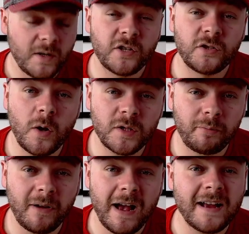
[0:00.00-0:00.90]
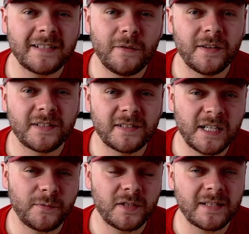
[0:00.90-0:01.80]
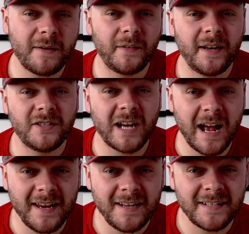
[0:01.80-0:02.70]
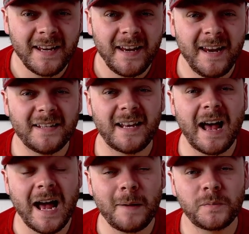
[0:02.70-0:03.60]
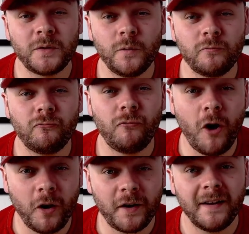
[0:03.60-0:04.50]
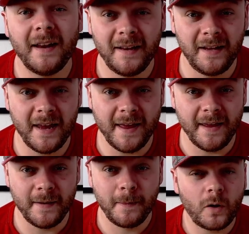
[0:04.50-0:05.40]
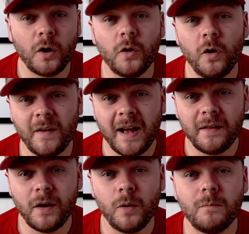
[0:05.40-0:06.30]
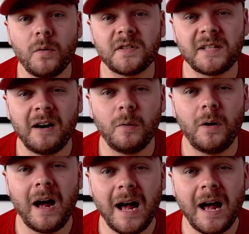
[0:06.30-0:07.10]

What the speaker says: which is no surprise given his 6'7" height. He is an absolute rock in the air. On the other hand though, Mo Salah will